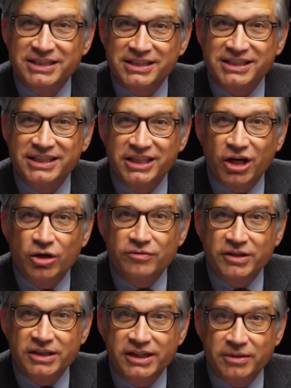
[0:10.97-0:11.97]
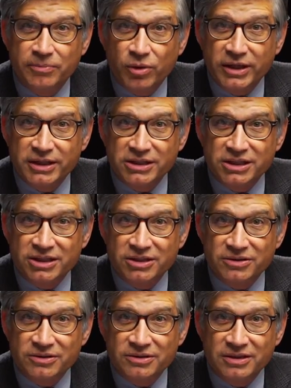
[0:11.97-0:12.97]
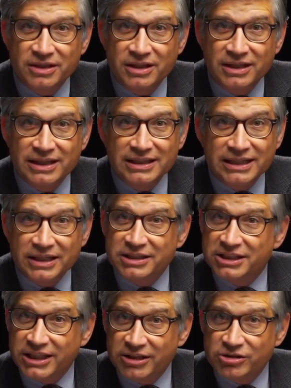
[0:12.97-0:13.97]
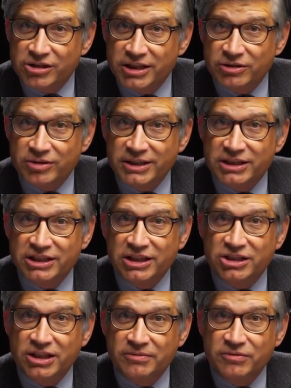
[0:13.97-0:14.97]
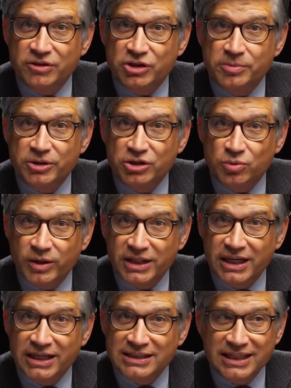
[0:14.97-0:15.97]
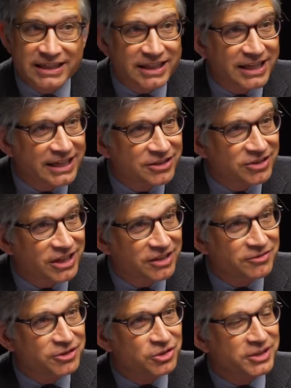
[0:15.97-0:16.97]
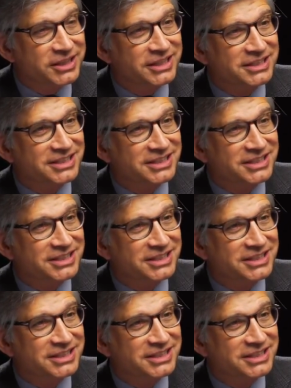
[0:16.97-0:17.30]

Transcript: and C E O of the Anita Borg Institute. Telle's generously agreed to share some of her experience with us. I'd like to thank you, Telle, for joining us